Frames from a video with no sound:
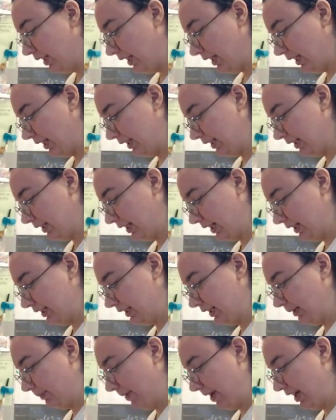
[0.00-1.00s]
it says
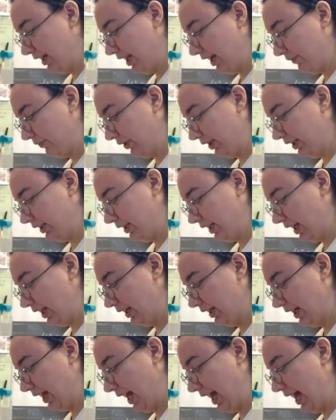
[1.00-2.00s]
to bake
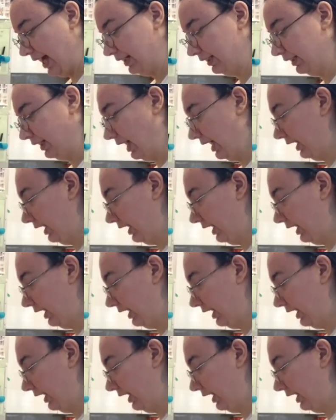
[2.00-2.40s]
everything at